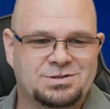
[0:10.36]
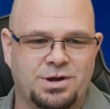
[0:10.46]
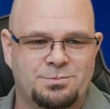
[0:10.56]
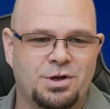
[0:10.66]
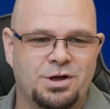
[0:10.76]

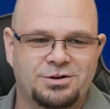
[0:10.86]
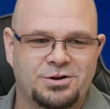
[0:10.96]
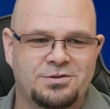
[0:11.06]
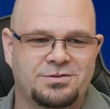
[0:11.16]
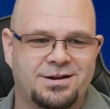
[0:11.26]
one bald nerd
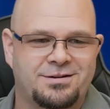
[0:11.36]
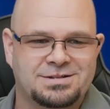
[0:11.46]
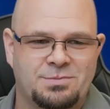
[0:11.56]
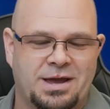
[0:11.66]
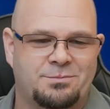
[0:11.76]
over here is
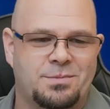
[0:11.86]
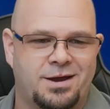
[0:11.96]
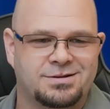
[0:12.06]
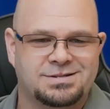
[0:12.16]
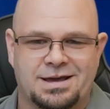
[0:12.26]
Mike
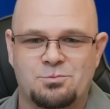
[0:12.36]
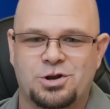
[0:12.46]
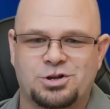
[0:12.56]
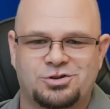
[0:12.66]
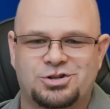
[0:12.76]
Meyers, and I'm
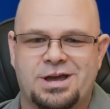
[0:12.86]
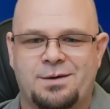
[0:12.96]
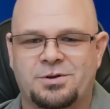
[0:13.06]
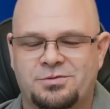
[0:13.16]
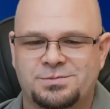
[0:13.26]
Richard
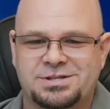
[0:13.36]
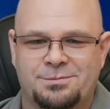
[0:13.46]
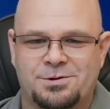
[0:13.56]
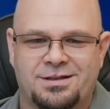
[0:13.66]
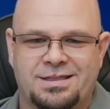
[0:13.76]
Chapman from
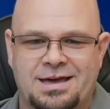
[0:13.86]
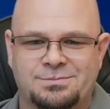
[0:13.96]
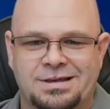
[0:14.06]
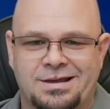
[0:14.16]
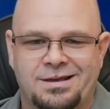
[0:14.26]
CyberNow
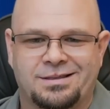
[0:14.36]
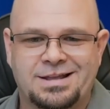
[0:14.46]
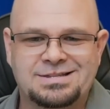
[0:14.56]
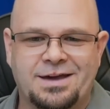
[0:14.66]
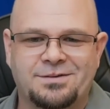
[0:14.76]
Labs.
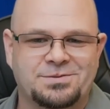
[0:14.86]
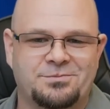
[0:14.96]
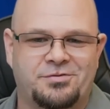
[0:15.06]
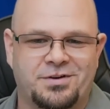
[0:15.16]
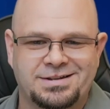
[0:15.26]
Let's have some
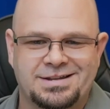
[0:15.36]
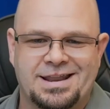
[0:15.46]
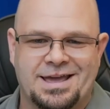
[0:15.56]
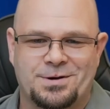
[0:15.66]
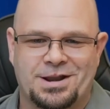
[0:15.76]
fun
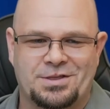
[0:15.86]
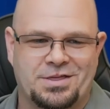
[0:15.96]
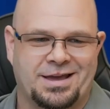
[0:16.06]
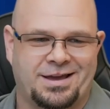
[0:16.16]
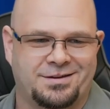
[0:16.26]
today. What do you
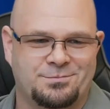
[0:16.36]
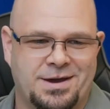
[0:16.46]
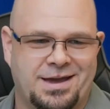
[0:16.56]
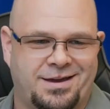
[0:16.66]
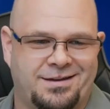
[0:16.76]
think?
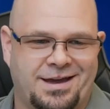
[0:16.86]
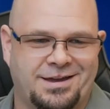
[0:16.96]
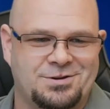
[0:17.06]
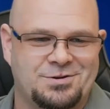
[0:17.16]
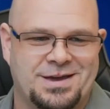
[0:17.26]
Mike, how you
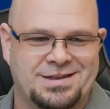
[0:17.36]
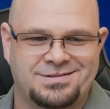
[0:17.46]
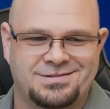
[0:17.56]
doing, man?